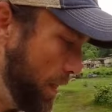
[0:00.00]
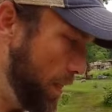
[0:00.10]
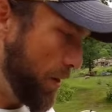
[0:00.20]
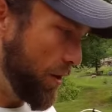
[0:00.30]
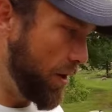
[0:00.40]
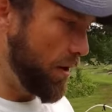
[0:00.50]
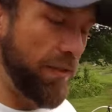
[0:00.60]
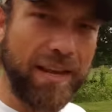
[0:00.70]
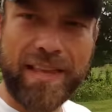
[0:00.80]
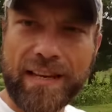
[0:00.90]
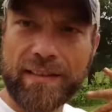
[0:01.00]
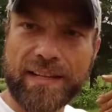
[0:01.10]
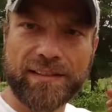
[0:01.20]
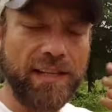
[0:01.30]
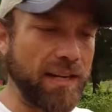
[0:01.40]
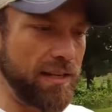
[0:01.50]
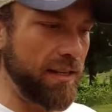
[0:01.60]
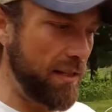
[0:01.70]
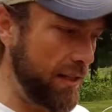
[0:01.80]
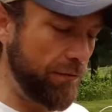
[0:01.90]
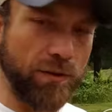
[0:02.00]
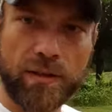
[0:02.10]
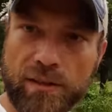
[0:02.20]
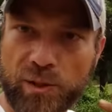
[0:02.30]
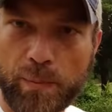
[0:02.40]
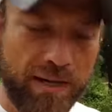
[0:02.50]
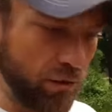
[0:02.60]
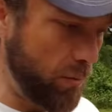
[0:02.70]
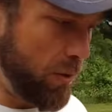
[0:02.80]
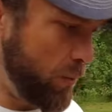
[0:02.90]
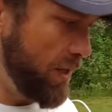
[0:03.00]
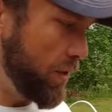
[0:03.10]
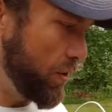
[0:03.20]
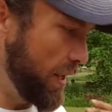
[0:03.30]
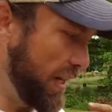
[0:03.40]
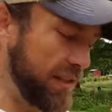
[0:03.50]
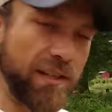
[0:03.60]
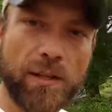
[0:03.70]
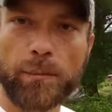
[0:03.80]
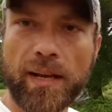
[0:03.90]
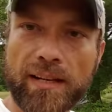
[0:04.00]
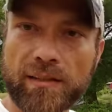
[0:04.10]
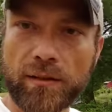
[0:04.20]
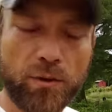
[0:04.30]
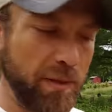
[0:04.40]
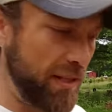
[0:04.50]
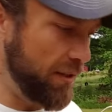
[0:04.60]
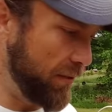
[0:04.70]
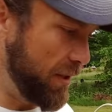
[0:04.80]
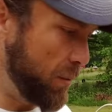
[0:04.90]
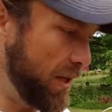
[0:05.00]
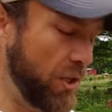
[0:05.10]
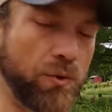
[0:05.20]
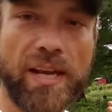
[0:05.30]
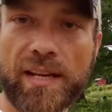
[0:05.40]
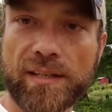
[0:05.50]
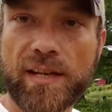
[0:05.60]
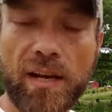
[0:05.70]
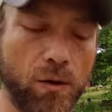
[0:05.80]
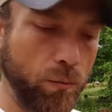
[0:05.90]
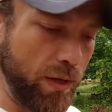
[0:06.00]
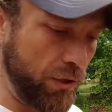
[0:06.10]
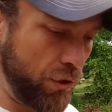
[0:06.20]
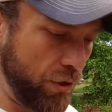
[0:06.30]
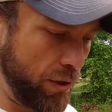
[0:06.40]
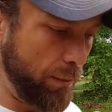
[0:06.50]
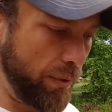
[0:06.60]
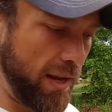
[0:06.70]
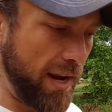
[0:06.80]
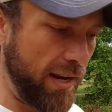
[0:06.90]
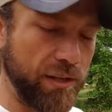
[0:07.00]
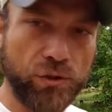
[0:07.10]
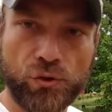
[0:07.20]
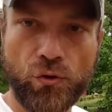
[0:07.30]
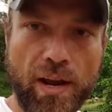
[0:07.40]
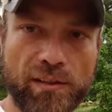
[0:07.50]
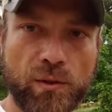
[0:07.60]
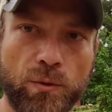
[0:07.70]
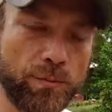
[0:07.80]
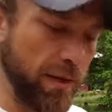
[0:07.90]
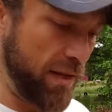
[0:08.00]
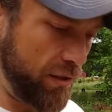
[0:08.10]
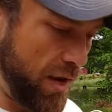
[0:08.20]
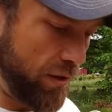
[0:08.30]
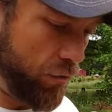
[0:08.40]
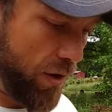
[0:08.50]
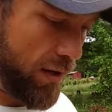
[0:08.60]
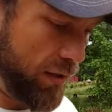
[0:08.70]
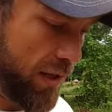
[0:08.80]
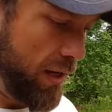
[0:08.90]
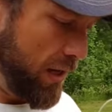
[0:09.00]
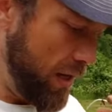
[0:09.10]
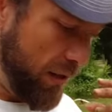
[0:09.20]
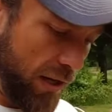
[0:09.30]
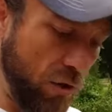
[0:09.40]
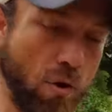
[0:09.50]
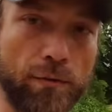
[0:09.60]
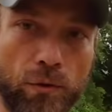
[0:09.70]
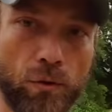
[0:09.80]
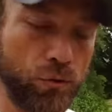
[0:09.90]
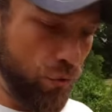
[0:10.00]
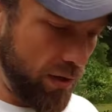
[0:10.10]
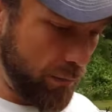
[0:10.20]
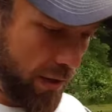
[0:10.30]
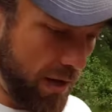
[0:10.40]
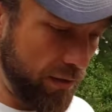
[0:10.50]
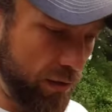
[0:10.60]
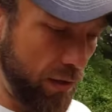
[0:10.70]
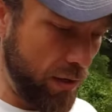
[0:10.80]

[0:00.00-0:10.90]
They're gonna they, they, they see in a different spectrum than we do, and they can see the plants a little bit different than we do, and they can tell which plant is stressed and which plant is not stressed, and they're gonna go after those stressed plants.